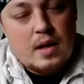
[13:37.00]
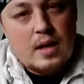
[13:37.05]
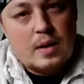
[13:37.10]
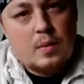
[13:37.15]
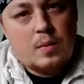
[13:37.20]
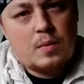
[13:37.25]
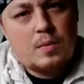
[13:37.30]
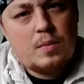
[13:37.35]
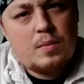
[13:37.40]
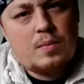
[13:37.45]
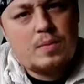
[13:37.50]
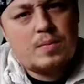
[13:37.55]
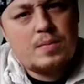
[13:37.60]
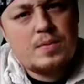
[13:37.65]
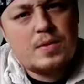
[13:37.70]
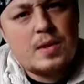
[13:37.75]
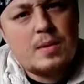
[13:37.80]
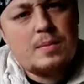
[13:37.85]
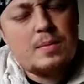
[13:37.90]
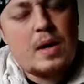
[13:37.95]

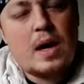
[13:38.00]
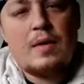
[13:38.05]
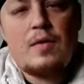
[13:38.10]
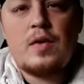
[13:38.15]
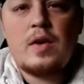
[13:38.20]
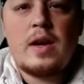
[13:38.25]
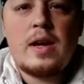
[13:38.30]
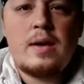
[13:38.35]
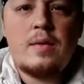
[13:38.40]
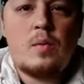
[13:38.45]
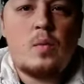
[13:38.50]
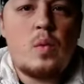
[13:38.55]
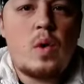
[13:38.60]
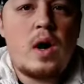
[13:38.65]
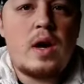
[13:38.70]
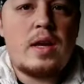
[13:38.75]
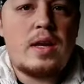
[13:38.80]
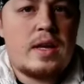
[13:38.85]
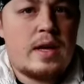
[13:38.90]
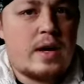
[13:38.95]
I forget
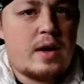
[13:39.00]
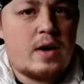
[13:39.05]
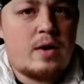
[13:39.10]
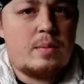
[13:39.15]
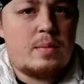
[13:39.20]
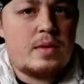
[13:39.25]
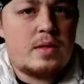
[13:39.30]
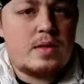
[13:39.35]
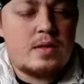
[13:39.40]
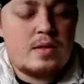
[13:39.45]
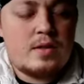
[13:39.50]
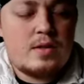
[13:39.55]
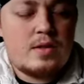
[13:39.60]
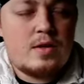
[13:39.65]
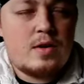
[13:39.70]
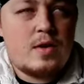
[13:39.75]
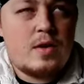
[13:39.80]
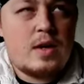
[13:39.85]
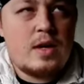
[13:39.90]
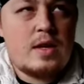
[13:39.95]
what year, but
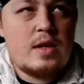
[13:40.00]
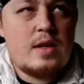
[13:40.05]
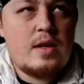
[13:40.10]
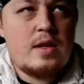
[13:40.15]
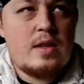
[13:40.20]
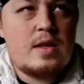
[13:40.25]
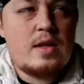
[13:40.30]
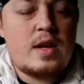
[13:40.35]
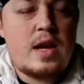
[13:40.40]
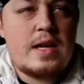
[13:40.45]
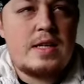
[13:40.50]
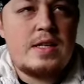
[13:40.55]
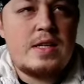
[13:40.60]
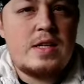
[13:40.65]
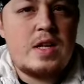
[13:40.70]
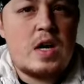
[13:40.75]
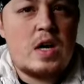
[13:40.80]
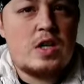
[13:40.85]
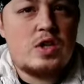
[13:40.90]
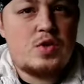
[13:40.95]
during the
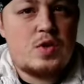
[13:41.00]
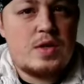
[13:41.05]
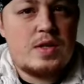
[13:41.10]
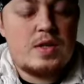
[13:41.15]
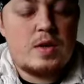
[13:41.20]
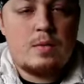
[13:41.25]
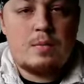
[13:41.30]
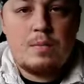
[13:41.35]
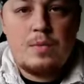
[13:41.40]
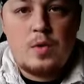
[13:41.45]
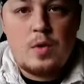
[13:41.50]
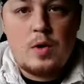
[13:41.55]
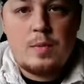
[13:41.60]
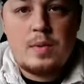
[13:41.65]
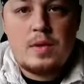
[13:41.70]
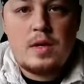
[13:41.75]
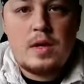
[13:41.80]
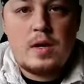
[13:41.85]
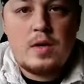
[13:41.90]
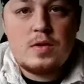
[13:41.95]
1900s, I'll throw
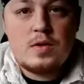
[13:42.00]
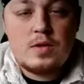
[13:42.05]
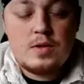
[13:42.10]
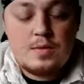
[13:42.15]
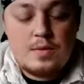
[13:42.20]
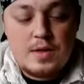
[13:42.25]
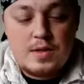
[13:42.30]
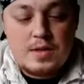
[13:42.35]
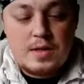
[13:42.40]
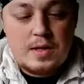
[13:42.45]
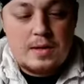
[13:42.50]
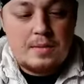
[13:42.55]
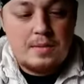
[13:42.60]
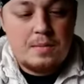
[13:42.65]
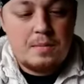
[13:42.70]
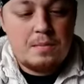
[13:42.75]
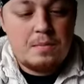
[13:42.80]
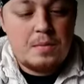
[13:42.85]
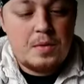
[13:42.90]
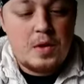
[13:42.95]
up in the notes because
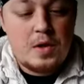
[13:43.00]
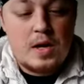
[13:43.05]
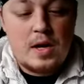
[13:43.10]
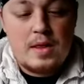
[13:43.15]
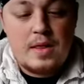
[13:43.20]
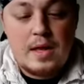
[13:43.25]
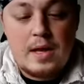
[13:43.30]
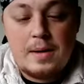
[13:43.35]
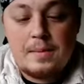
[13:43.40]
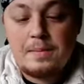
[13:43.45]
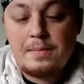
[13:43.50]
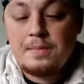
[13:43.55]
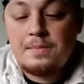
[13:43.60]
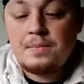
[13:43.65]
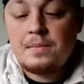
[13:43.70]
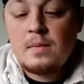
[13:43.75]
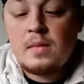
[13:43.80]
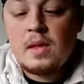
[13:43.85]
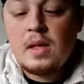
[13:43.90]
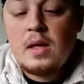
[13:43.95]
I'm good at that.
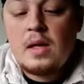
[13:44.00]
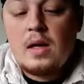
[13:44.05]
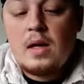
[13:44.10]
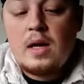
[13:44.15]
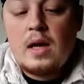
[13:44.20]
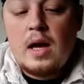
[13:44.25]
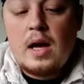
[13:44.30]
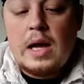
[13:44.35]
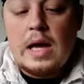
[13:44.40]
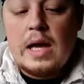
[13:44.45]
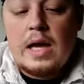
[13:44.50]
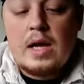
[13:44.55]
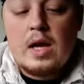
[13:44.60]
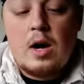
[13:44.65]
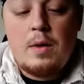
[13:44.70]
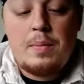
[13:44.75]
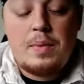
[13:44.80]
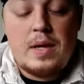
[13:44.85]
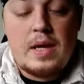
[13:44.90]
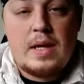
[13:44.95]
A
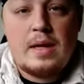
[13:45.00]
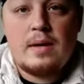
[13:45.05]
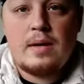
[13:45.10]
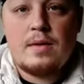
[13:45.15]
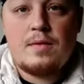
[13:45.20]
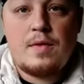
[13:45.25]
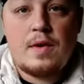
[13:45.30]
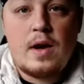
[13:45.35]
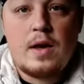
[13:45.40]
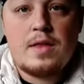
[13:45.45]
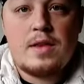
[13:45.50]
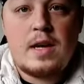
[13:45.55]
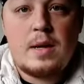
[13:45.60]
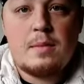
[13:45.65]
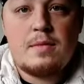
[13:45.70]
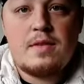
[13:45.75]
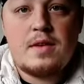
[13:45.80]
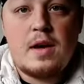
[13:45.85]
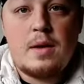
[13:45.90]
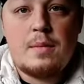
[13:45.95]
company, I forgot the
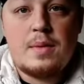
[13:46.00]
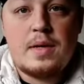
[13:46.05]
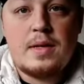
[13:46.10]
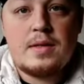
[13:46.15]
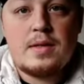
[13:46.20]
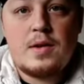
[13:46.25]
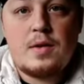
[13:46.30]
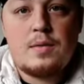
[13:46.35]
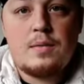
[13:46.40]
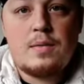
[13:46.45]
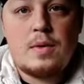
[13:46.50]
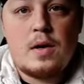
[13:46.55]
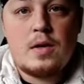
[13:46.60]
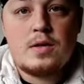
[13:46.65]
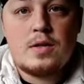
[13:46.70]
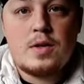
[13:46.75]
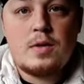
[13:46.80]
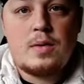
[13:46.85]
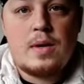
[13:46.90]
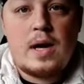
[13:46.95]
name of the company, so I'll
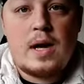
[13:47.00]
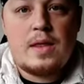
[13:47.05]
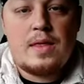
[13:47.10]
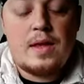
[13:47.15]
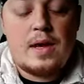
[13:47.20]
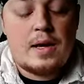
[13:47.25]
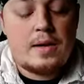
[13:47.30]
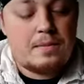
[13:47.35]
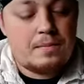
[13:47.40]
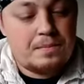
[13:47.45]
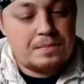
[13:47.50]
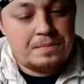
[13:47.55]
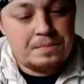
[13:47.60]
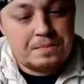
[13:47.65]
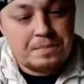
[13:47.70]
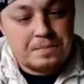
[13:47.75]
also add that,